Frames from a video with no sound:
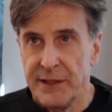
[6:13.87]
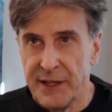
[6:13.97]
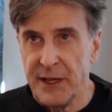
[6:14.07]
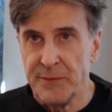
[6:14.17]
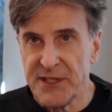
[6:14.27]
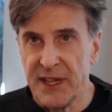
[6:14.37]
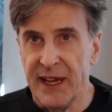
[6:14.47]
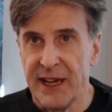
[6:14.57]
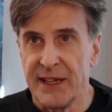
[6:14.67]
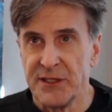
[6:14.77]

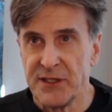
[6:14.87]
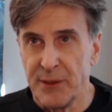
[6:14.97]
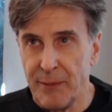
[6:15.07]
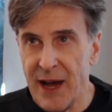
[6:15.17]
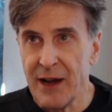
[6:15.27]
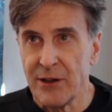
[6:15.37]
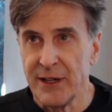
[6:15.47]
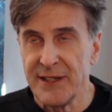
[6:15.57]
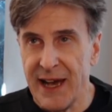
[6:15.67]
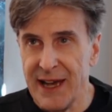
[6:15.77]
DeepSeek is
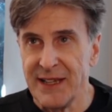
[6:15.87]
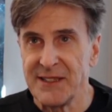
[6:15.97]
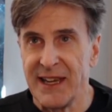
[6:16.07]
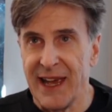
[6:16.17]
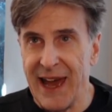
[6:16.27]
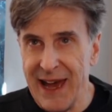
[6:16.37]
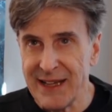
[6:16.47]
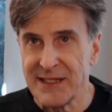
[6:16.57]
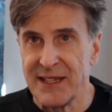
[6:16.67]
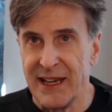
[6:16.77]
democratizing
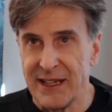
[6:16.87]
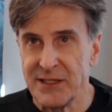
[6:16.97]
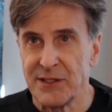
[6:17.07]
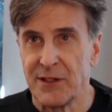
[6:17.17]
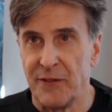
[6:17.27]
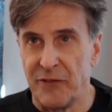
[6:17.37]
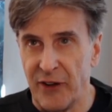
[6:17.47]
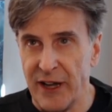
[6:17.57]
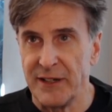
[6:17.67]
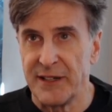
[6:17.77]
access to
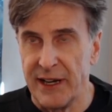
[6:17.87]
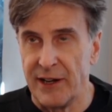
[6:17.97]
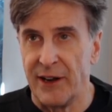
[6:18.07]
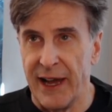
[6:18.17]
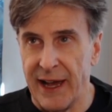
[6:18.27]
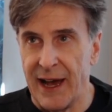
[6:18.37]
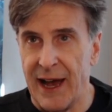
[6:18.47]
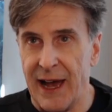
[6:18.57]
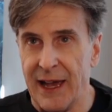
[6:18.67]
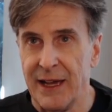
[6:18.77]
frontier
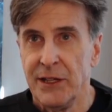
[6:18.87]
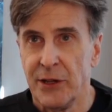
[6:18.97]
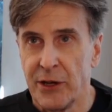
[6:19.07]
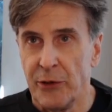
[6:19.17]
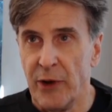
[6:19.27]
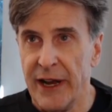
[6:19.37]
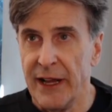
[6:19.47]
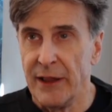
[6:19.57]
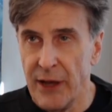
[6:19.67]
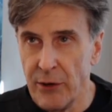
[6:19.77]
AI. You can run
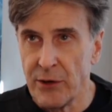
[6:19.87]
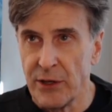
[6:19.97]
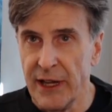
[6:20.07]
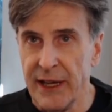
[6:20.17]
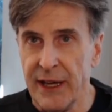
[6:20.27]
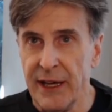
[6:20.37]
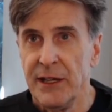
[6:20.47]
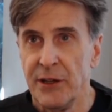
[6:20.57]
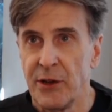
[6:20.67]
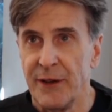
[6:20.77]
it locally,
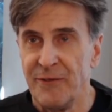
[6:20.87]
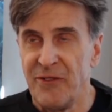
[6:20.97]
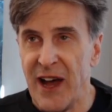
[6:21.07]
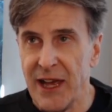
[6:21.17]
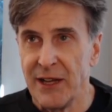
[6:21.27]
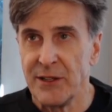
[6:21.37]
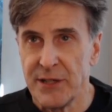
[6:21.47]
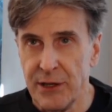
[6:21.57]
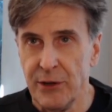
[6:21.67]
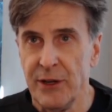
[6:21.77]
you can fine
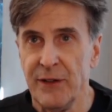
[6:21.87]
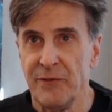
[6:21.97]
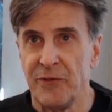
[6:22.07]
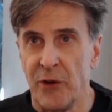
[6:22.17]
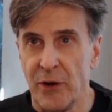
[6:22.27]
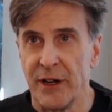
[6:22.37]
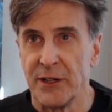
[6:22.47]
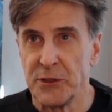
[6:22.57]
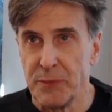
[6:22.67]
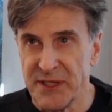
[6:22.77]
tune it for
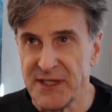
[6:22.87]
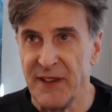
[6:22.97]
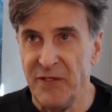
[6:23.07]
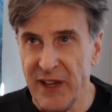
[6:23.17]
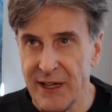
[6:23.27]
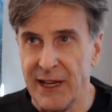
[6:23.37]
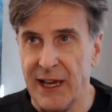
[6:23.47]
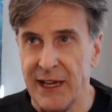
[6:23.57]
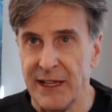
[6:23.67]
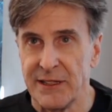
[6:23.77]
your specific
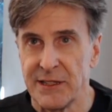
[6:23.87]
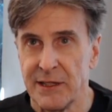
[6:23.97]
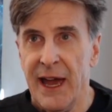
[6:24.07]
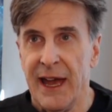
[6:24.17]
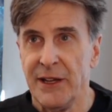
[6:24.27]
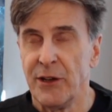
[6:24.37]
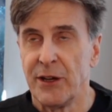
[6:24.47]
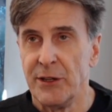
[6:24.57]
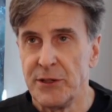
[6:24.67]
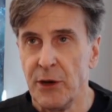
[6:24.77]
needs, and you
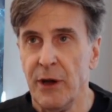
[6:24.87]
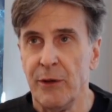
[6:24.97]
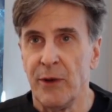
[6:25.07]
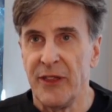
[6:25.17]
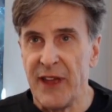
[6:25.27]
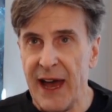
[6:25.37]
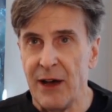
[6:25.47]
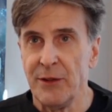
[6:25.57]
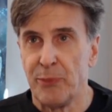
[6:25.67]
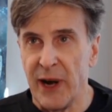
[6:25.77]
can do it
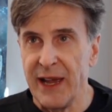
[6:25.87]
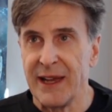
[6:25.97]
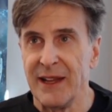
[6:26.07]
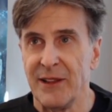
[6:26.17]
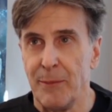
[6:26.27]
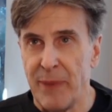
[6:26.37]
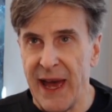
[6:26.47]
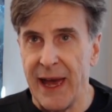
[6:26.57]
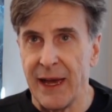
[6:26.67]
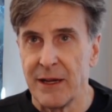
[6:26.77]
without breaking the
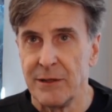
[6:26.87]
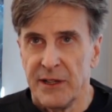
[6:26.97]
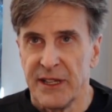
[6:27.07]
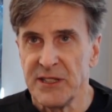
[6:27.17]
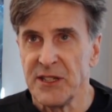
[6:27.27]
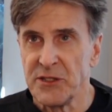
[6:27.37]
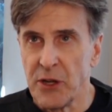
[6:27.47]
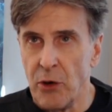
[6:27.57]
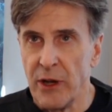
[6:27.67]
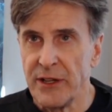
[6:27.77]
bank. This is
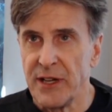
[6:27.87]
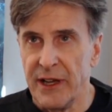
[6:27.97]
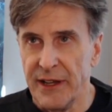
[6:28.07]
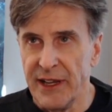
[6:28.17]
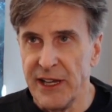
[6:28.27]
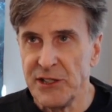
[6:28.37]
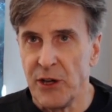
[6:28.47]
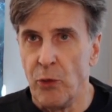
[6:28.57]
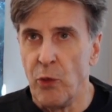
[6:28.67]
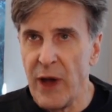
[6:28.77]
going to unleash
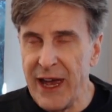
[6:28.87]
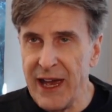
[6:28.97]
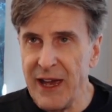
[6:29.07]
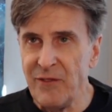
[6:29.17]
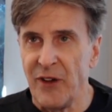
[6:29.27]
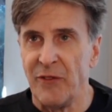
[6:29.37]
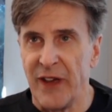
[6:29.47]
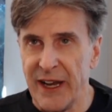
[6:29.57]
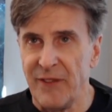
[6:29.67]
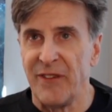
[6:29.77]
a wave of
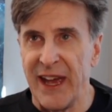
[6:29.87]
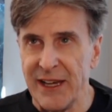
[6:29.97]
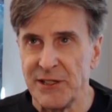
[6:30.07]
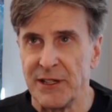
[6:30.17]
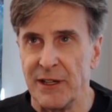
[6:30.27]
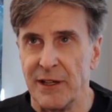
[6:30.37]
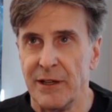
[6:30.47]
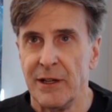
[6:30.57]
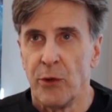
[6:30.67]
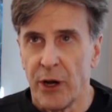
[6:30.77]

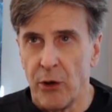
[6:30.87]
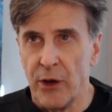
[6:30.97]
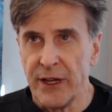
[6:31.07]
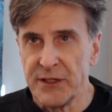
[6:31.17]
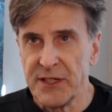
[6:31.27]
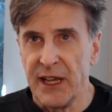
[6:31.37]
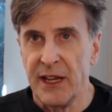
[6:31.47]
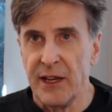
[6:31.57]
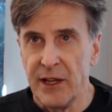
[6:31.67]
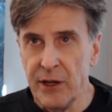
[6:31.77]
innovation. We're going to
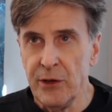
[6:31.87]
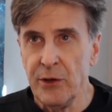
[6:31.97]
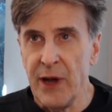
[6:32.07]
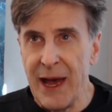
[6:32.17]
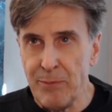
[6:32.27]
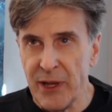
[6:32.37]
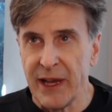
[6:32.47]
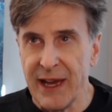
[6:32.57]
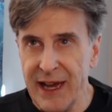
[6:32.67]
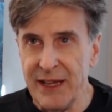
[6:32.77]
see new
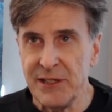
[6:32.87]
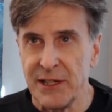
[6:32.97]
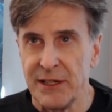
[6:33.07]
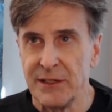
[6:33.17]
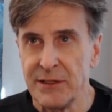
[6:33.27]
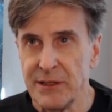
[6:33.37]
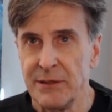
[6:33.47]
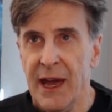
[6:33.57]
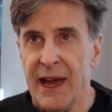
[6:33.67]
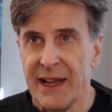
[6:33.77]

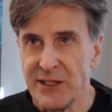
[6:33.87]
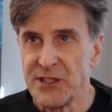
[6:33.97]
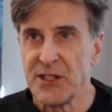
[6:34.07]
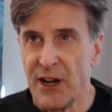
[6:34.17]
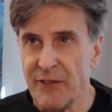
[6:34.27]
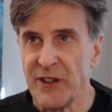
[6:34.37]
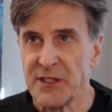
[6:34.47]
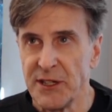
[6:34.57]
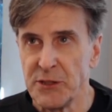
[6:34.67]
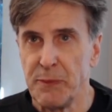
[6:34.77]
applications and
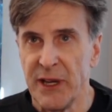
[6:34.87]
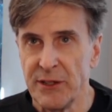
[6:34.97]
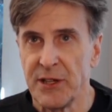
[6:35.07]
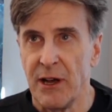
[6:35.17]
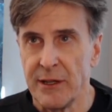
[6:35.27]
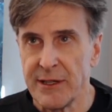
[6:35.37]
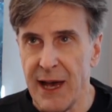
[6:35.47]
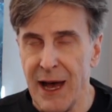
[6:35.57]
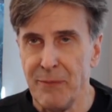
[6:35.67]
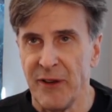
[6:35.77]
services built on
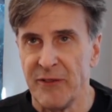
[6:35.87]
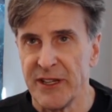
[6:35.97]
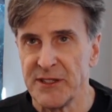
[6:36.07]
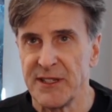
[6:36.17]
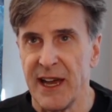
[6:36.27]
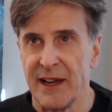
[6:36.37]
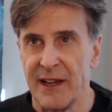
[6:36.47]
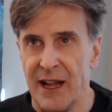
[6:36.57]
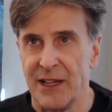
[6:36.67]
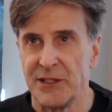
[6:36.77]
top of this
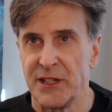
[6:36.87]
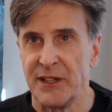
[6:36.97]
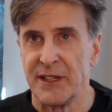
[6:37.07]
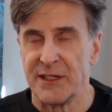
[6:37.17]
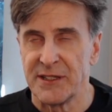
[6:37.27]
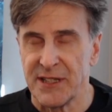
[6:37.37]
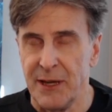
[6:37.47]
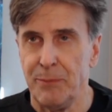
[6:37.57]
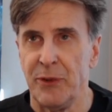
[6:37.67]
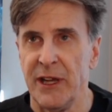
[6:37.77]
technology that
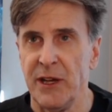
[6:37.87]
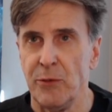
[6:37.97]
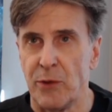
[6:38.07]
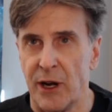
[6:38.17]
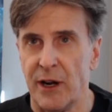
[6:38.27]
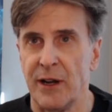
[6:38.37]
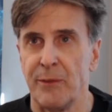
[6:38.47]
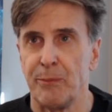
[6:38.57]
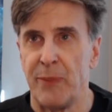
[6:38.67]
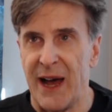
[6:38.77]
simply
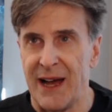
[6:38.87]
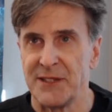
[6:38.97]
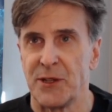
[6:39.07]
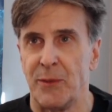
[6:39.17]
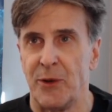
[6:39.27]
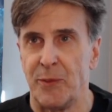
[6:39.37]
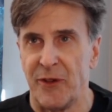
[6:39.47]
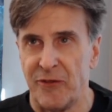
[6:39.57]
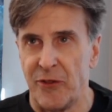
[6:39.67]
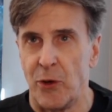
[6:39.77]
weren't possible
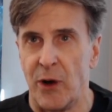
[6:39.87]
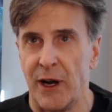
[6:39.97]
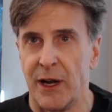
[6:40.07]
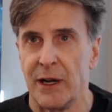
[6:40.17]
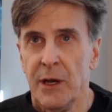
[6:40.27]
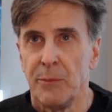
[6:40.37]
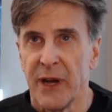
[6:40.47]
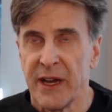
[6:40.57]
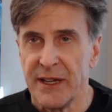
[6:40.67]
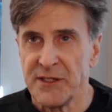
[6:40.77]
before
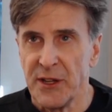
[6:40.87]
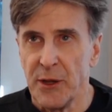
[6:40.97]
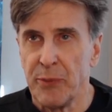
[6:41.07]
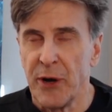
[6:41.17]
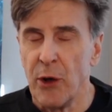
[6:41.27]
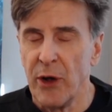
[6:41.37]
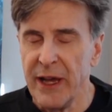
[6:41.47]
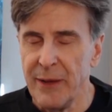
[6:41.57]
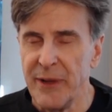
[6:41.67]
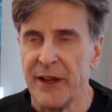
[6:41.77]
because of the
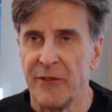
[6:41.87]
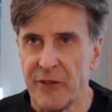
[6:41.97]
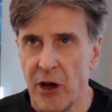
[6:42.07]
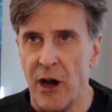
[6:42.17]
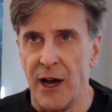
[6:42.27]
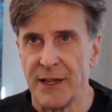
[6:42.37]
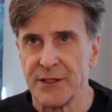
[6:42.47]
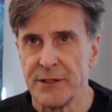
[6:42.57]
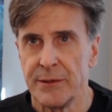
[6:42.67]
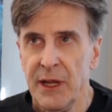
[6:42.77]
prohibitive
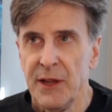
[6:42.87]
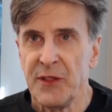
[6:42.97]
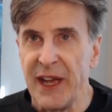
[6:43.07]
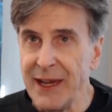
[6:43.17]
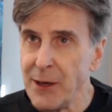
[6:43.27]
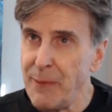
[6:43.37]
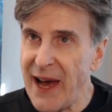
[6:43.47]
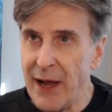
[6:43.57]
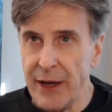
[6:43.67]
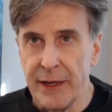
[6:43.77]
cost. Think
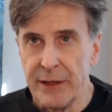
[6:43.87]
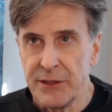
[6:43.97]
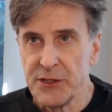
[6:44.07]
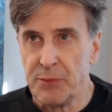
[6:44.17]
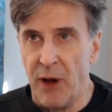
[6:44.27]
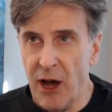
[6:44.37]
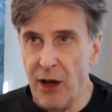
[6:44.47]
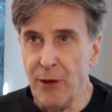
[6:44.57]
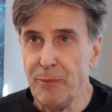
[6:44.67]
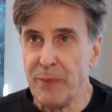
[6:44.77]
about it.
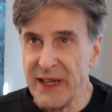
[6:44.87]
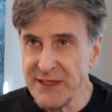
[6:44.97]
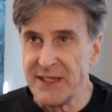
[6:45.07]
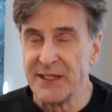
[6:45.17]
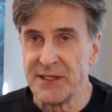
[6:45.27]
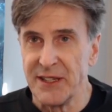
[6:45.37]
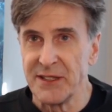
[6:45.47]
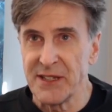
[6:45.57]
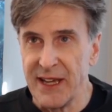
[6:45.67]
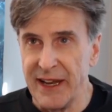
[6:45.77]
Small
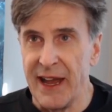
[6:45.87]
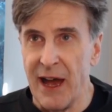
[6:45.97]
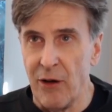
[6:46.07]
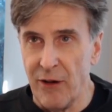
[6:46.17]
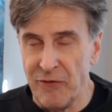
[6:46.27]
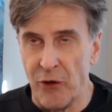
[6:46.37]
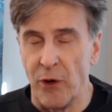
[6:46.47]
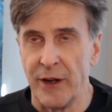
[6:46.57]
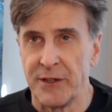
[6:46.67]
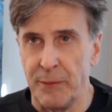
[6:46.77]
businesses can now
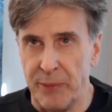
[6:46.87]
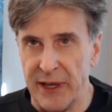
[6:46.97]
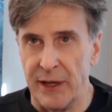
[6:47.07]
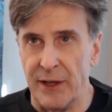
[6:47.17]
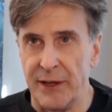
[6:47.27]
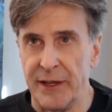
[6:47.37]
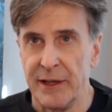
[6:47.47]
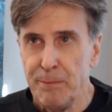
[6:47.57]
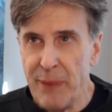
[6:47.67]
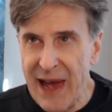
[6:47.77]
afford to build
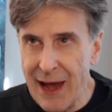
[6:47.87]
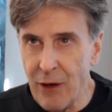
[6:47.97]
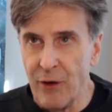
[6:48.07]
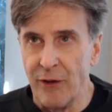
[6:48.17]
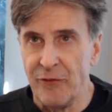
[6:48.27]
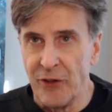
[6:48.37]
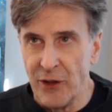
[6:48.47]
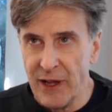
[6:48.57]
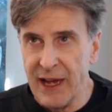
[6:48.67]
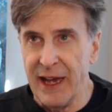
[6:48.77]

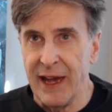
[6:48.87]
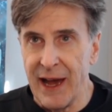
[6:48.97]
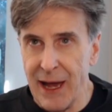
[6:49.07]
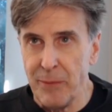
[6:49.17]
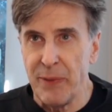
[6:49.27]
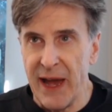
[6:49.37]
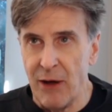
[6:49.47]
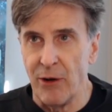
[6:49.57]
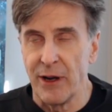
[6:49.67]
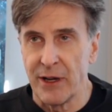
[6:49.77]
powerful AI
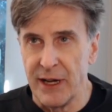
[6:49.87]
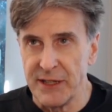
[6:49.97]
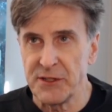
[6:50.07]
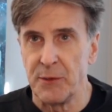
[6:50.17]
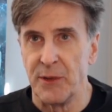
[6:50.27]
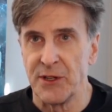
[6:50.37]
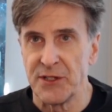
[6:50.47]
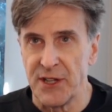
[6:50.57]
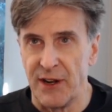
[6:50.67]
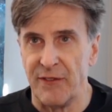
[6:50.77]
powered customer
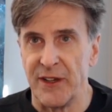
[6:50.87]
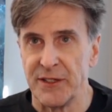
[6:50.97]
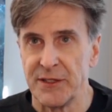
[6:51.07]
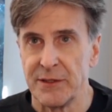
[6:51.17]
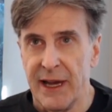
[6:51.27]
service